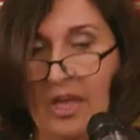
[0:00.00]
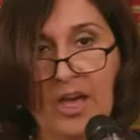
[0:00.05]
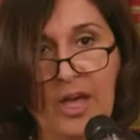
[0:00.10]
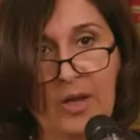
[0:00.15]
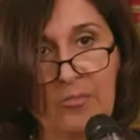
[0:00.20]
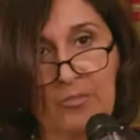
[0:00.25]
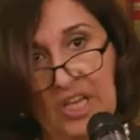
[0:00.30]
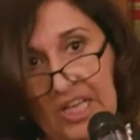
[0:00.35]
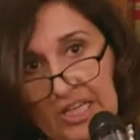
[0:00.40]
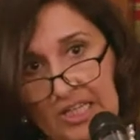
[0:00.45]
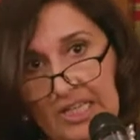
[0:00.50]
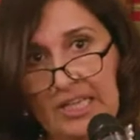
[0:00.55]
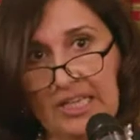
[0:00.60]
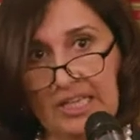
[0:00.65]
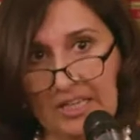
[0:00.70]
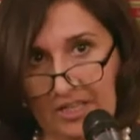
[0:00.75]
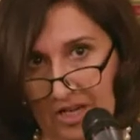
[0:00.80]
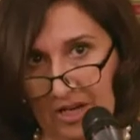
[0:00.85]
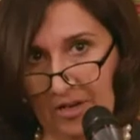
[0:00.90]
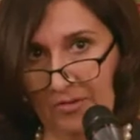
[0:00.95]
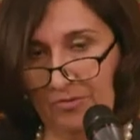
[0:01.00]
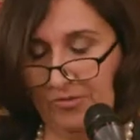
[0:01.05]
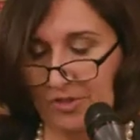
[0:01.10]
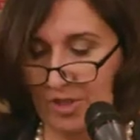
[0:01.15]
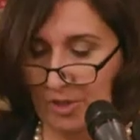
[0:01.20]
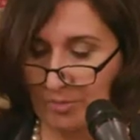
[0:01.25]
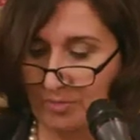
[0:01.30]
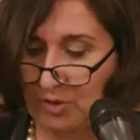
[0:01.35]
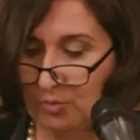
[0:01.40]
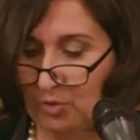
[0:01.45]
I'm lucky enough
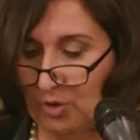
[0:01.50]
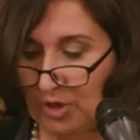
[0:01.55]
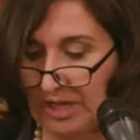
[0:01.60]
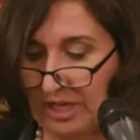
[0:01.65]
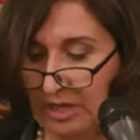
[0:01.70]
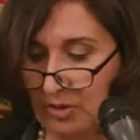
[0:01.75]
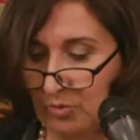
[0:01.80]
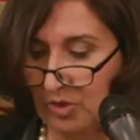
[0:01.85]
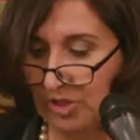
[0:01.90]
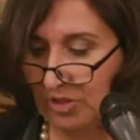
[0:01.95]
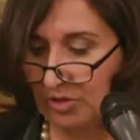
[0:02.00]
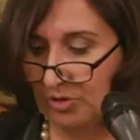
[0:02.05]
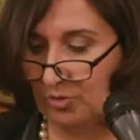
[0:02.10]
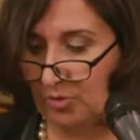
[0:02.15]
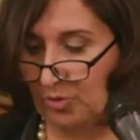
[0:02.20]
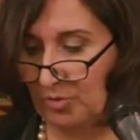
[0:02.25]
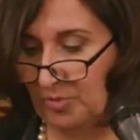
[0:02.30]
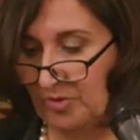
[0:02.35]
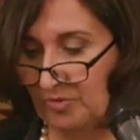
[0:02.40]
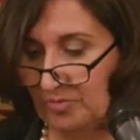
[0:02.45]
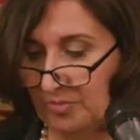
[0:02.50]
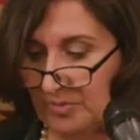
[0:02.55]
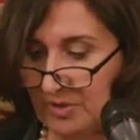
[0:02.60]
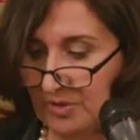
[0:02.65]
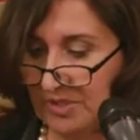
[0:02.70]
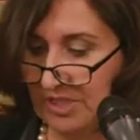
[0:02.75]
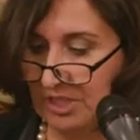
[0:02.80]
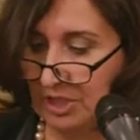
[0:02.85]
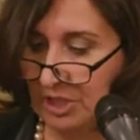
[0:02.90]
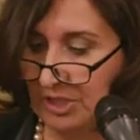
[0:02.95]
to be working with a group of
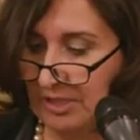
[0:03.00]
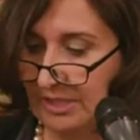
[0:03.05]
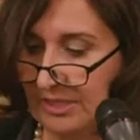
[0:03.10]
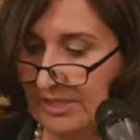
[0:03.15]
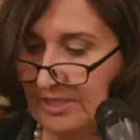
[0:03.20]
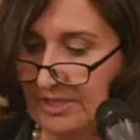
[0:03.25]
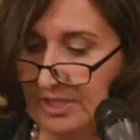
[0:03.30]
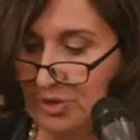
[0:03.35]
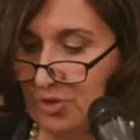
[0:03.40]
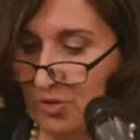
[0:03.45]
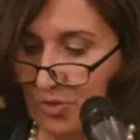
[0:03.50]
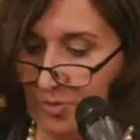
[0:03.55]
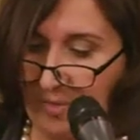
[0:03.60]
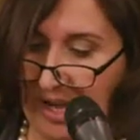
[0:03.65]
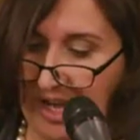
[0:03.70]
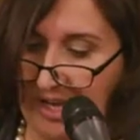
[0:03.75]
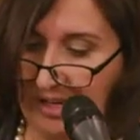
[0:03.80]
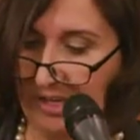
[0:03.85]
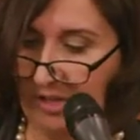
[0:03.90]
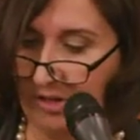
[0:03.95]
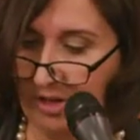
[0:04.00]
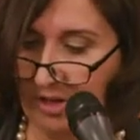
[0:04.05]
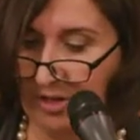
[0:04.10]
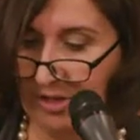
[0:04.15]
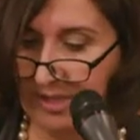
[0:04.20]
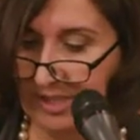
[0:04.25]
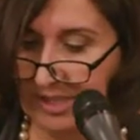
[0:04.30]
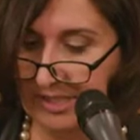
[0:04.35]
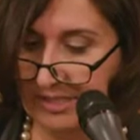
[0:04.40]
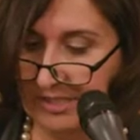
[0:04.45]
musicians and dramatic
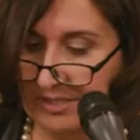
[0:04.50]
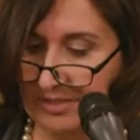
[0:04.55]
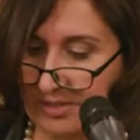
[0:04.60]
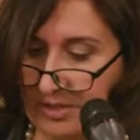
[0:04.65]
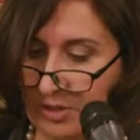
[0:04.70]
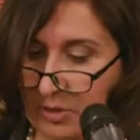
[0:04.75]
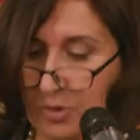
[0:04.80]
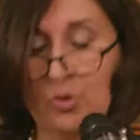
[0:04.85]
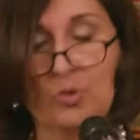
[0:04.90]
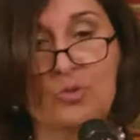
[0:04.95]
artists